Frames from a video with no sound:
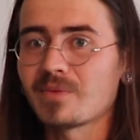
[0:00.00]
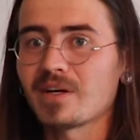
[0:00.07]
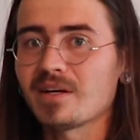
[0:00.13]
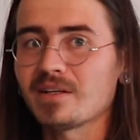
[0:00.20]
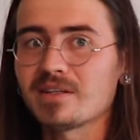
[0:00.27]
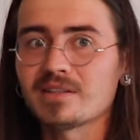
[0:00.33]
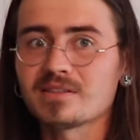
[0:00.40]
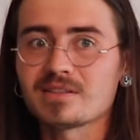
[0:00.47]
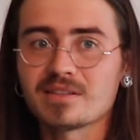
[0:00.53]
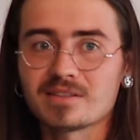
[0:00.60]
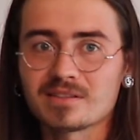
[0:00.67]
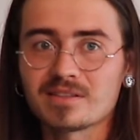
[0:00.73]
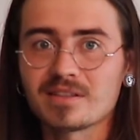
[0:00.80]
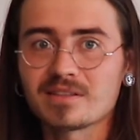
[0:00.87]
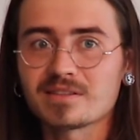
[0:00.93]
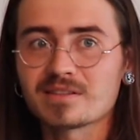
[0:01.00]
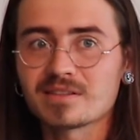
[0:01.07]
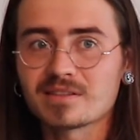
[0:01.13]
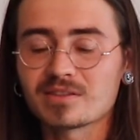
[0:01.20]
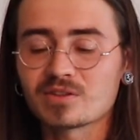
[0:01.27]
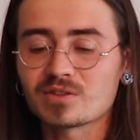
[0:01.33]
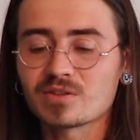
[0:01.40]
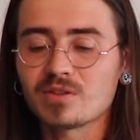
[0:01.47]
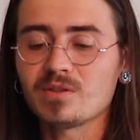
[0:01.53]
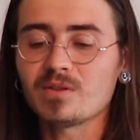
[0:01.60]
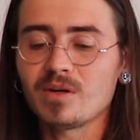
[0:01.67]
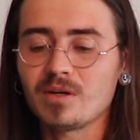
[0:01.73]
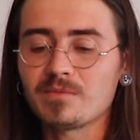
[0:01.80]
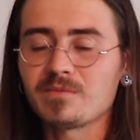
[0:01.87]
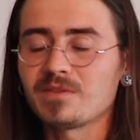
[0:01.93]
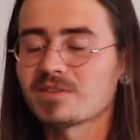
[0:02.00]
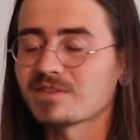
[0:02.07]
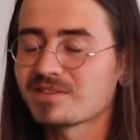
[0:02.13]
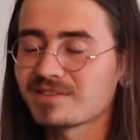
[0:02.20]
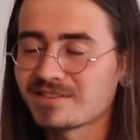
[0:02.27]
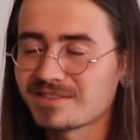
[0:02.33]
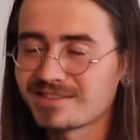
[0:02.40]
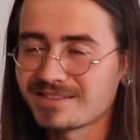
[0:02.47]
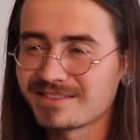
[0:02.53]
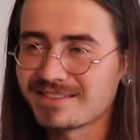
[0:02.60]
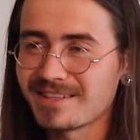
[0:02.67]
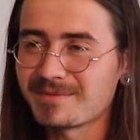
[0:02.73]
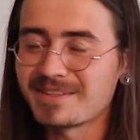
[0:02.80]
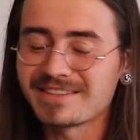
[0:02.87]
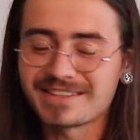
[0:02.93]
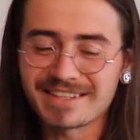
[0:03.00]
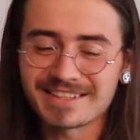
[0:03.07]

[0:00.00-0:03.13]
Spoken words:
It's so obvious. I mean,